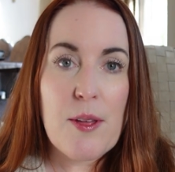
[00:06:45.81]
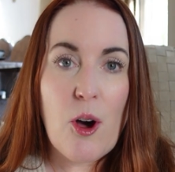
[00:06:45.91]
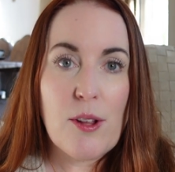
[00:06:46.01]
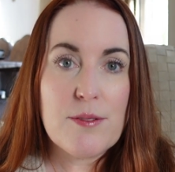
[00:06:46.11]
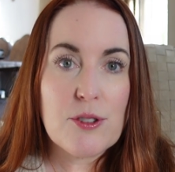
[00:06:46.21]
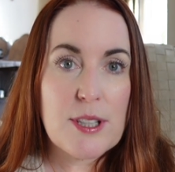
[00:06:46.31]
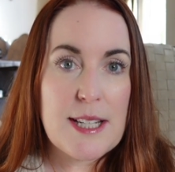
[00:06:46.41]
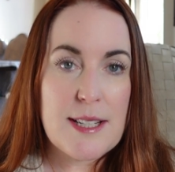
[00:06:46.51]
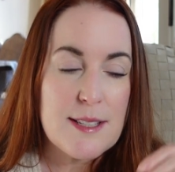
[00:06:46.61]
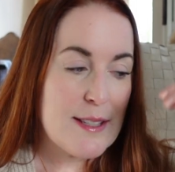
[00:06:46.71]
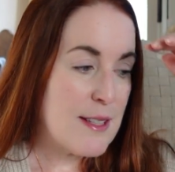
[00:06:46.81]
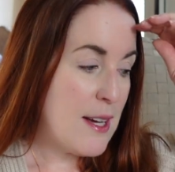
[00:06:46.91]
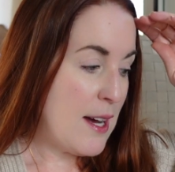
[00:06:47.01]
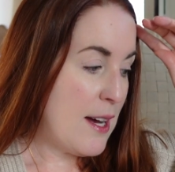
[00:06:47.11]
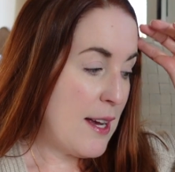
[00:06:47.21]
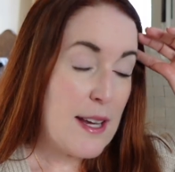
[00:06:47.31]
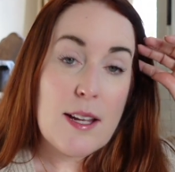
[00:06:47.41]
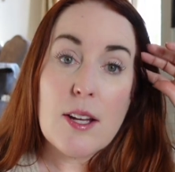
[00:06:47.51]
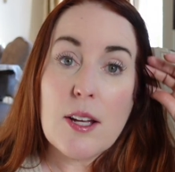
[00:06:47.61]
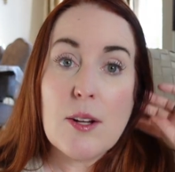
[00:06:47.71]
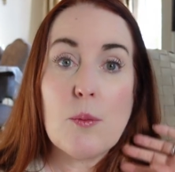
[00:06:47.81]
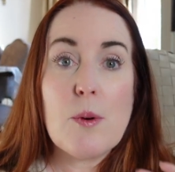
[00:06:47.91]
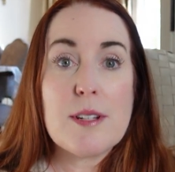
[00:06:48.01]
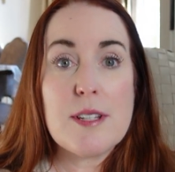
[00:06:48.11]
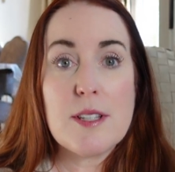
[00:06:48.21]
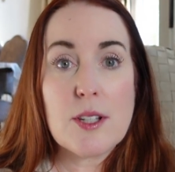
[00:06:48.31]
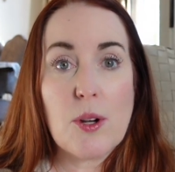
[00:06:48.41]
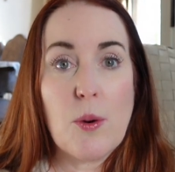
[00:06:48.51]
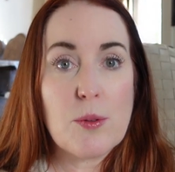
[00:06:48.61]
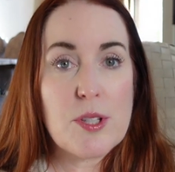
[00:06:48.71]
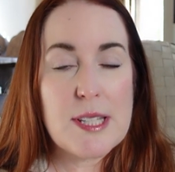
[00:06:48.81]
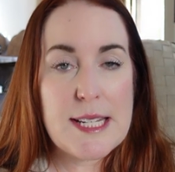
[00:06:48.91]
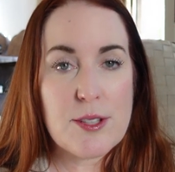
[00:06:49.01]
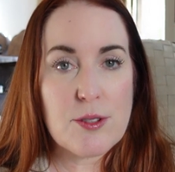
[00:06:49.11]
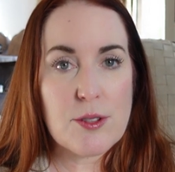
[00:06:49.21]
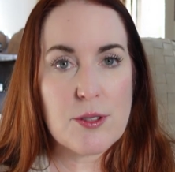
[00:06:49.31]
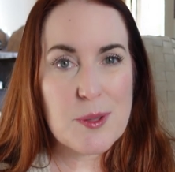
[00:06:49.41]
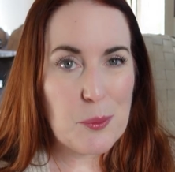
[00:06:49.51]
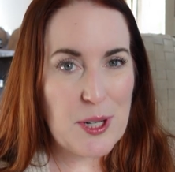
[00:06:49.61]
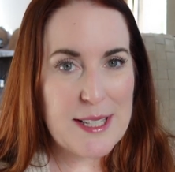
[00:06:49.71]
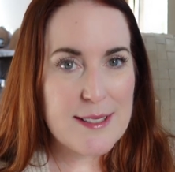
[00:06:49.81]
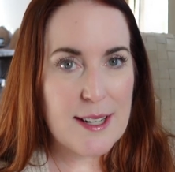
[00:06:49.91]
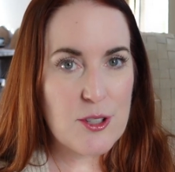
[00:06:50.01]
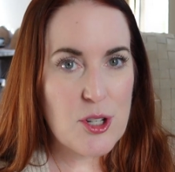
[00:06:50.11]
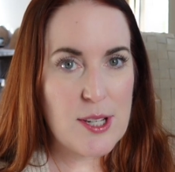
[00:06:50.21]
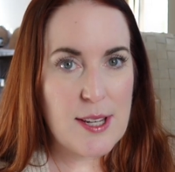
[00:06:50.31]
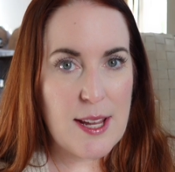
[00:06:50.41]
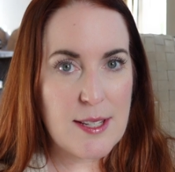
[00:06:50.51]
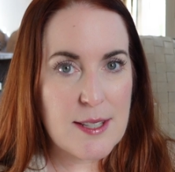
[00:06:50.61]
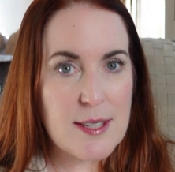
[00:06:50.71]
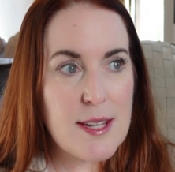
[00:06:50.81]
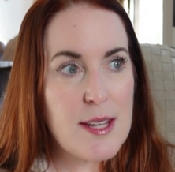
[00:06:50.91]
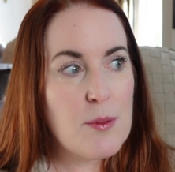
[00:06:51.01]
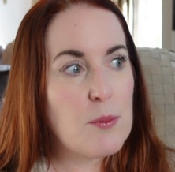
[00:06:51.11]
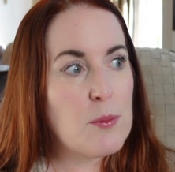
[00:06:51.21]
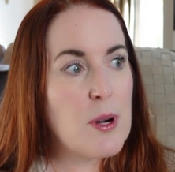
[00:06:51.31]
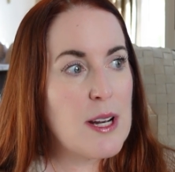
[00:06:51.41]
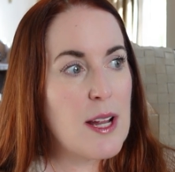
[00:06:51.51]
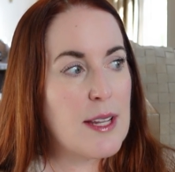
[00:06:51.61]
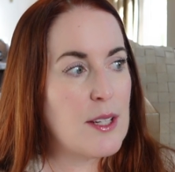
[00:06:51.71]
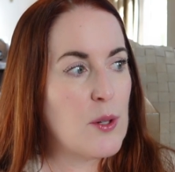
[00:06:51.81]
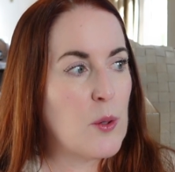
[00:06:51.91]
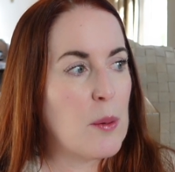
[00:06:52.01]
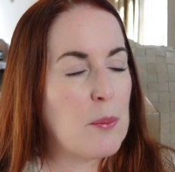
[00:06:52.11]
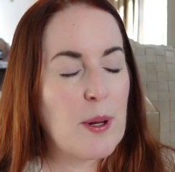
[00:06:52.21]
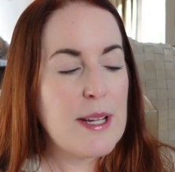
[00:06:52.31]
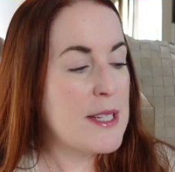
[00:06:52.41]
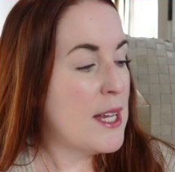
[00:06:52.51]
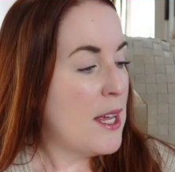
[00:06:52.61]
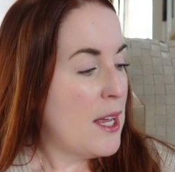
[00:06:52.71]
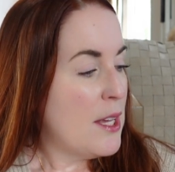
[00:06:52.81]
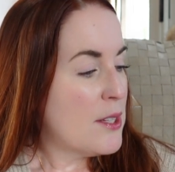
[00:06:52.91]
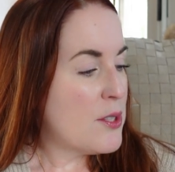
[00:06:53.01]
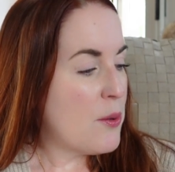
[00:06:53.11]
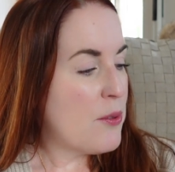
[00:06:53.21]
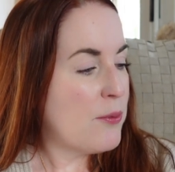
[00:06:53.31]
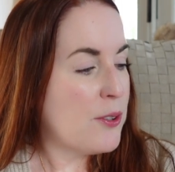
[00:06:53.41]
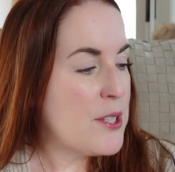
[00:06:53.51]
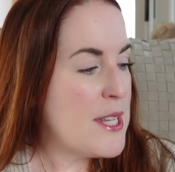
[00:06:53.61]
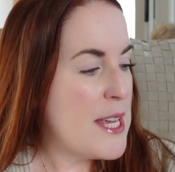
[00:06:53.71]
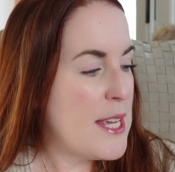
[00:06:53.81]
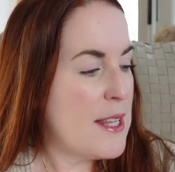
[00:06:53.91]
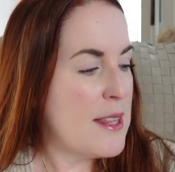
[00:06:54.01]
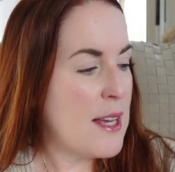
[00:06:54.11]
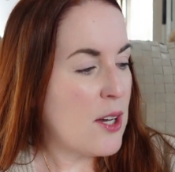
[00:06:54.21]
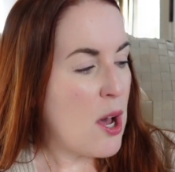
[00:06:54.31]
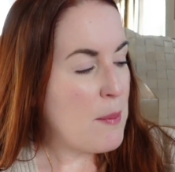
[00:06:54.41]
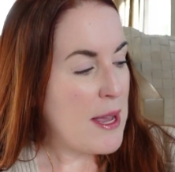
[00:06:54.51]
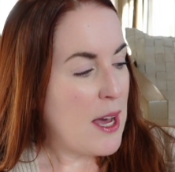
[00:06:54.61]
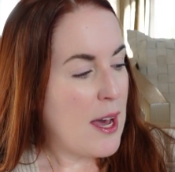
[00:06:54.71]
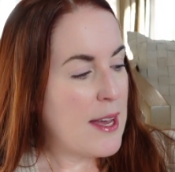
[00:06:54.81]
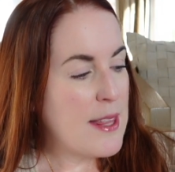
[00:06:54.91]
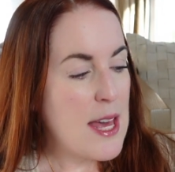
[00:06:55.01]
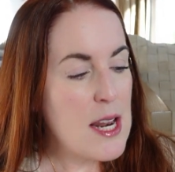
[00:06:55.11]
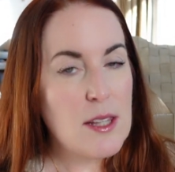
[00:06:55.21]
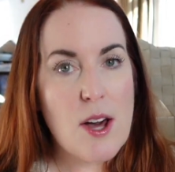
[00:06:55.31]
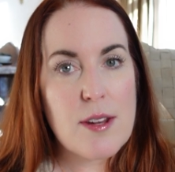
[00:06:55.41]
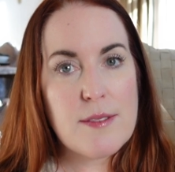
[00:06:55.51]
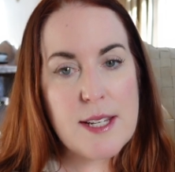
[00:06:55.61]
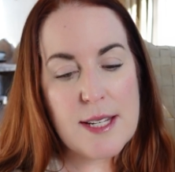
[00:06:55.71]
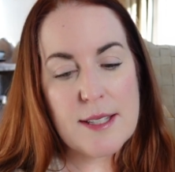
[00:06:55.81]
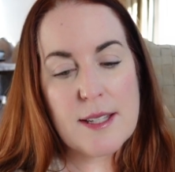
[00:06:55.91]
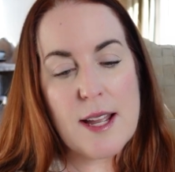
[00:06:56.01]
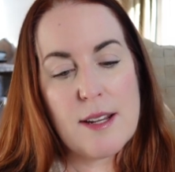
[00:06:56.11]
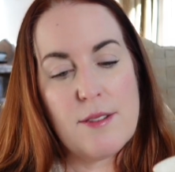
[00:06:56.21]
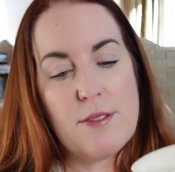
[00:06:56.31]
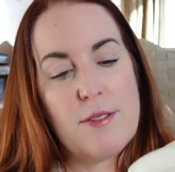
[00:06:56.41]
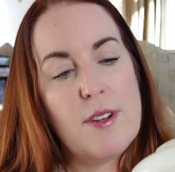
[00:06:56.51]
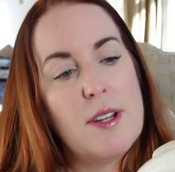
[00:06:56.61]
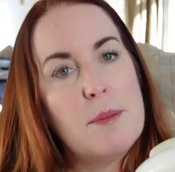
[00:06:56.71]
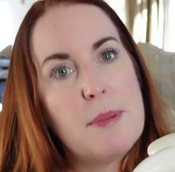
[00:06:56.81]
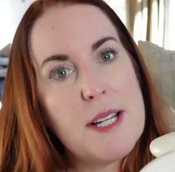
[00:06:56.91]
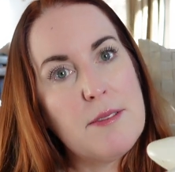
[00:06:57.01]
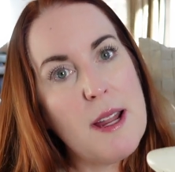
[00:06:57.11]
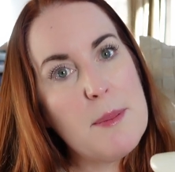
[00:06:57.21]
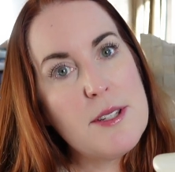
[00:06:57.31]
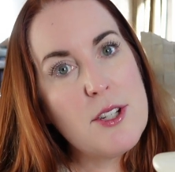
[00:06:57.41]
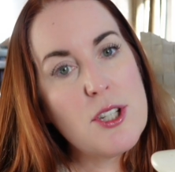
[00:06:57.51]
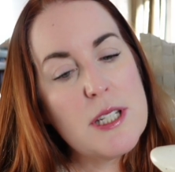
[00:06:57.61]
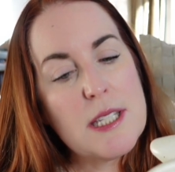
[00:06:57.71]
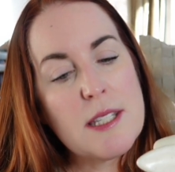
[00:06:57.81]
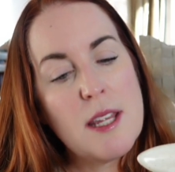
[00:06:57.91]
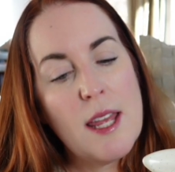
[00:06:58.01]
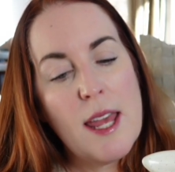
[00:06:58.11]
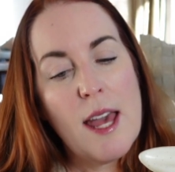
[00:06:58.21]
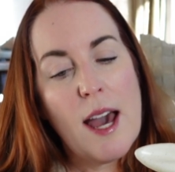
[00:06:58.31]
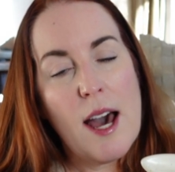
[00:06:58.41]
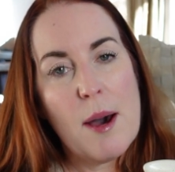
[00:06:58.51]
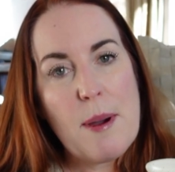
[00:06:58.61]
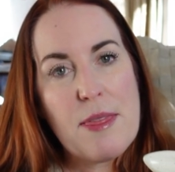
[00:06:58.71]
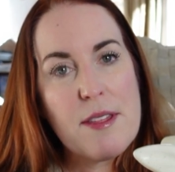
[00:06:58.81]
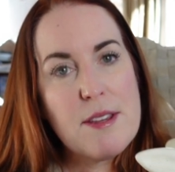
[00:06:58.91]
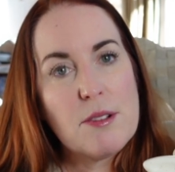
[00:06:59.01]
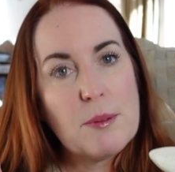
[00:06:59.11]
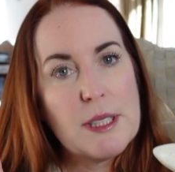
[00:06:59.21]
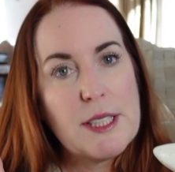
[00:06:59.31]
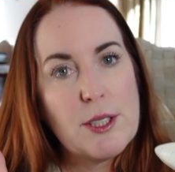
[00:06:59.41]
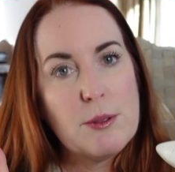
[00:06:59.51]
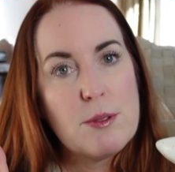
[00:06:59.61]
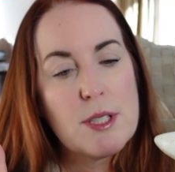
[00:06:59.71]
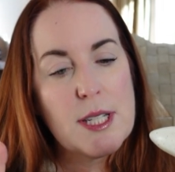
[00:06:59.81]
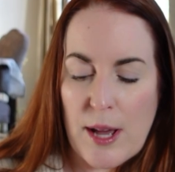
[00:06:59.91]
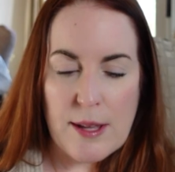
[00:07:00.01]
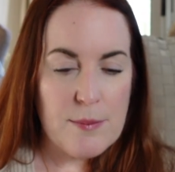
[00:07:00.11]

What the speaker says: the olive trees, I wanted to go to the Easter spring section and see what I could incorporate. So the first thing that caught my eye, they had a lot of these kind of bunny rabbit dishes. I thought they were really cute. I